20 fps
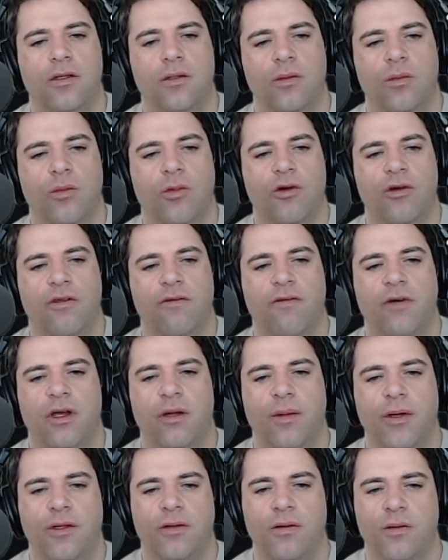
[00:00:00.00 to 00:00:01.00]
more of the
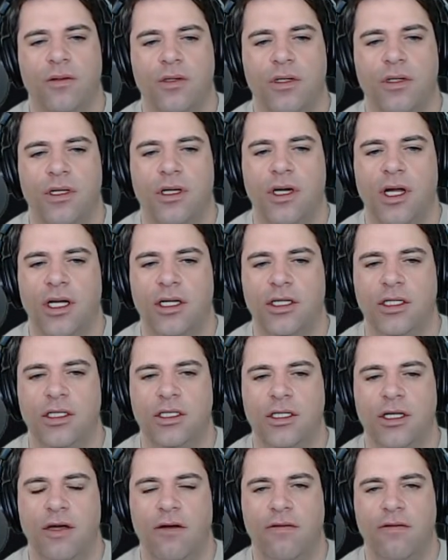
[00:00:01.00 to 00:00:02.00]
fundamental connection
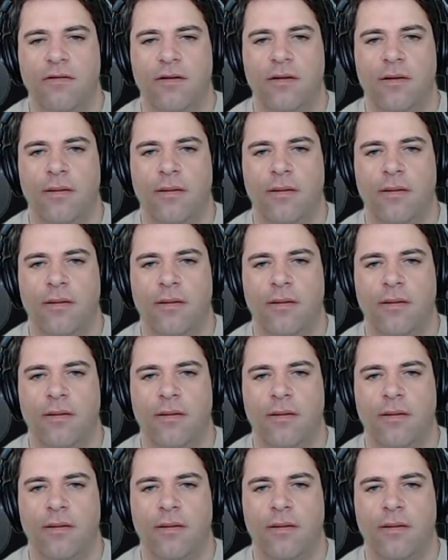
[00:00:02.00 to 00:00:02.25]
stuff.